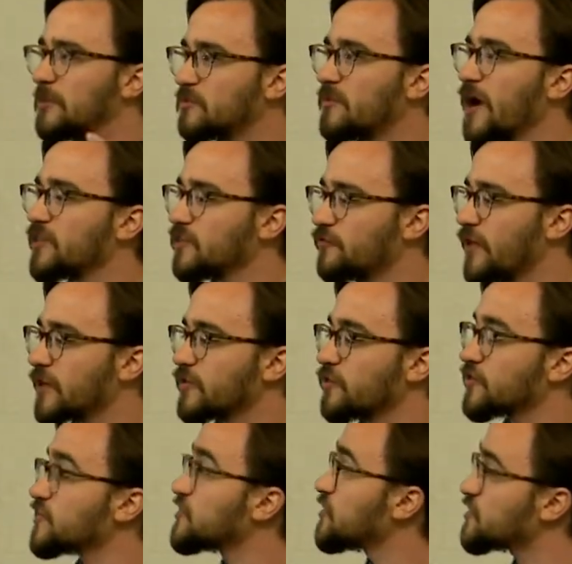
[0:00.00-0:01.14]
in mind the fact that the
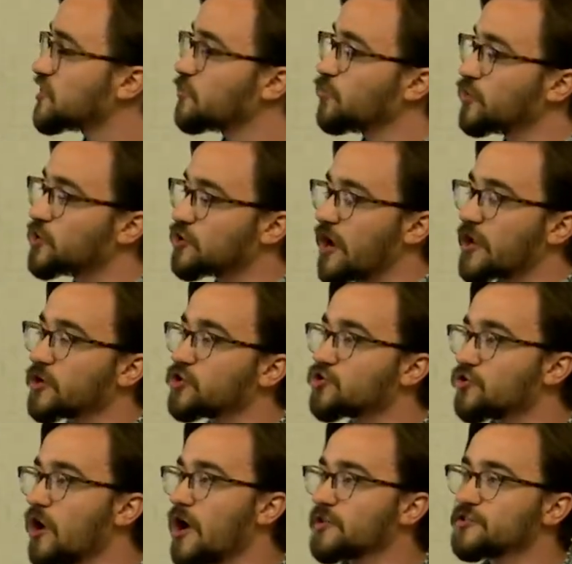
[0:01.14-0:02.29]
system will try and
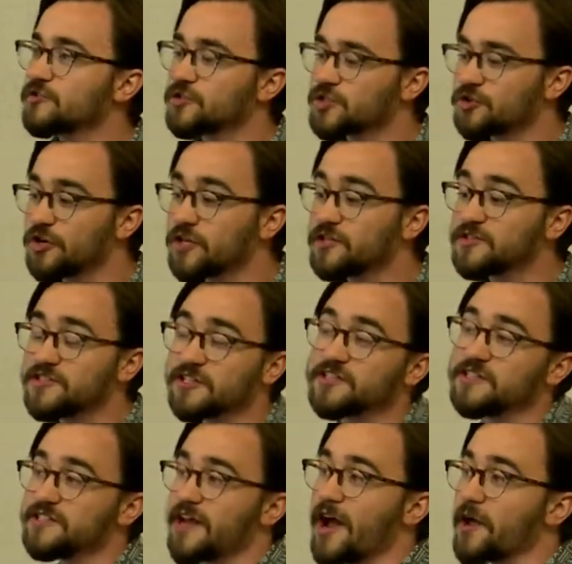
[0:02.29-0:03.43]
draw to the screen 60
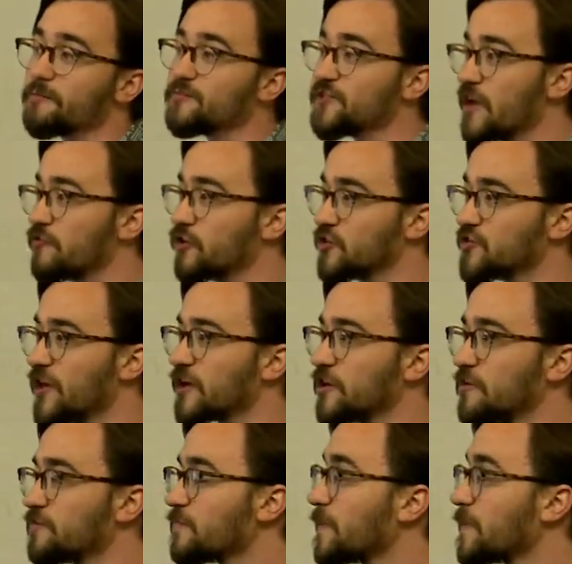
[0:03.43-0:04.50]
times every second.